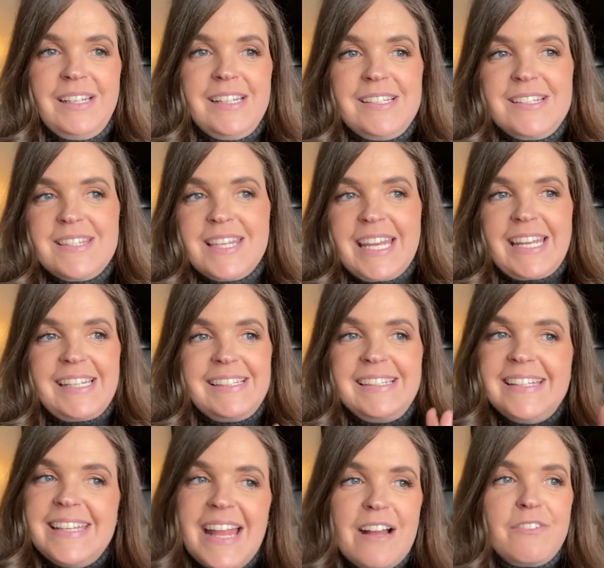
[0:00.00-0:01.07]
is like
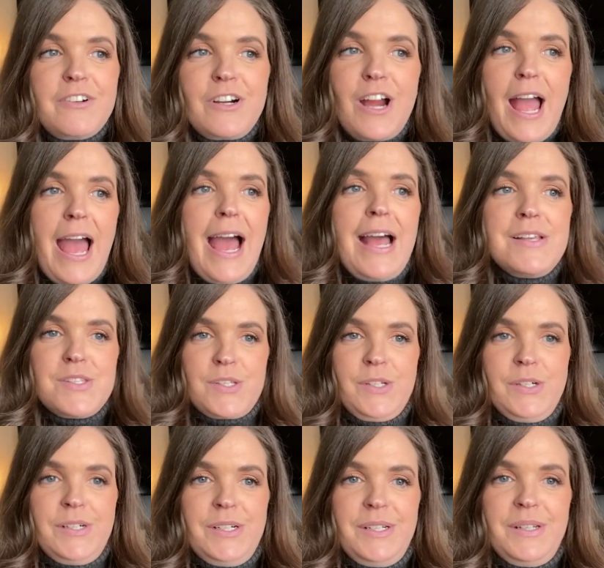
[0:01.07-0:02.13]
never as
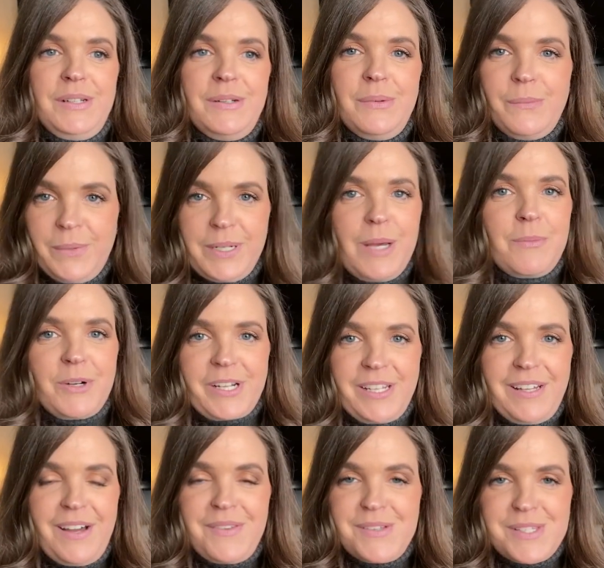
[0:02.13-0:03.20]
good when I'm
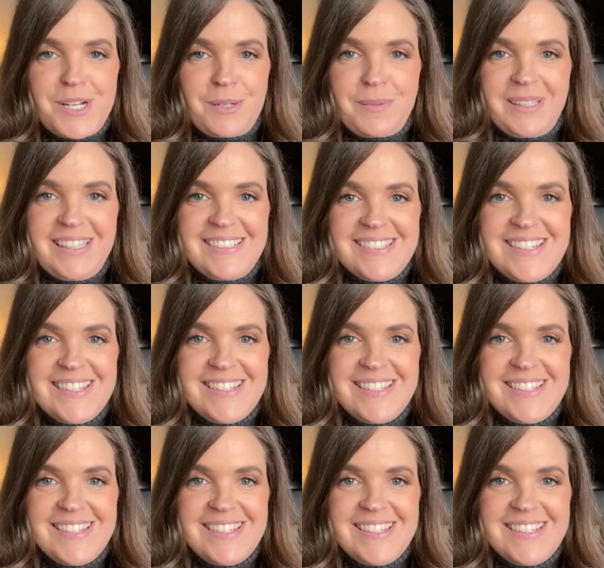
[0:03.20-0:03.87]
working on those airplanes.